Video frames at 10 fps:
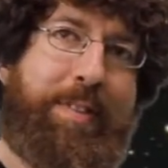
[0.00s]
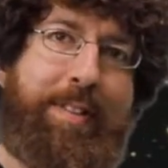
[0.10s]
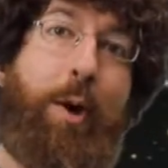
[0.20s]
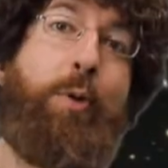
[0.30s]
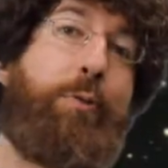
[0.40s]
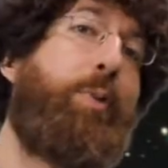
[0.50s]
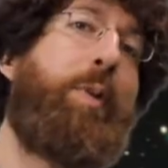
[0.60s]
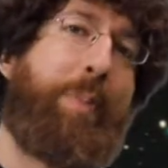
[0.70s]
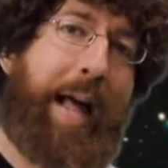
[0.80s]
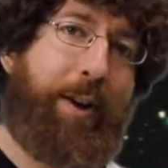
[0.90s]
go through
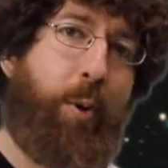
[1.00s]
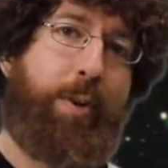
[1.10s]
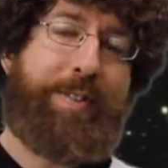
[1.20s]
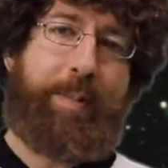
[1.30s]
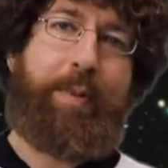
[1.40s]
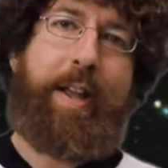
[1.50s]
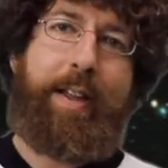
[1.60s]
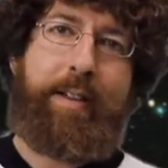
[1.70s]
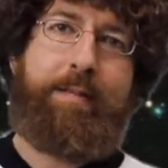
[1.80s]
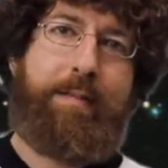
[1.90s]
a black hole
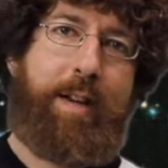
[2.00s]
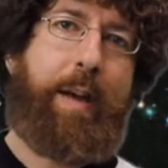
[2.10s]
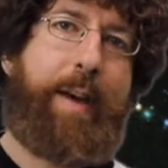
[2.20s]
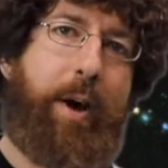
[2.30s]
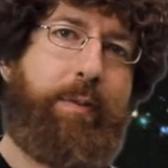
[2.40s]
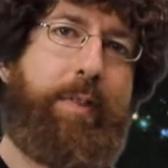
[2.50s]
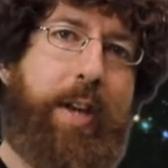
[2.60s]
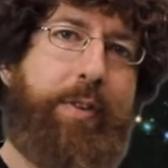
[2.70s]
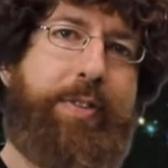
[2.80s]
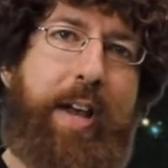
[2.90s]
someday and come out the
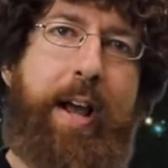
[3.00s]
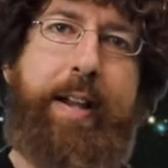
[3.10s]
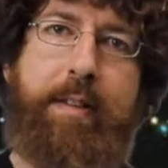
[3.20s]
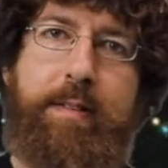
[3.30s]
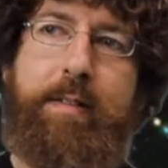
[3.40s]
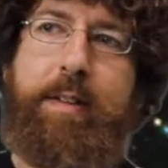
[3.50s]
other side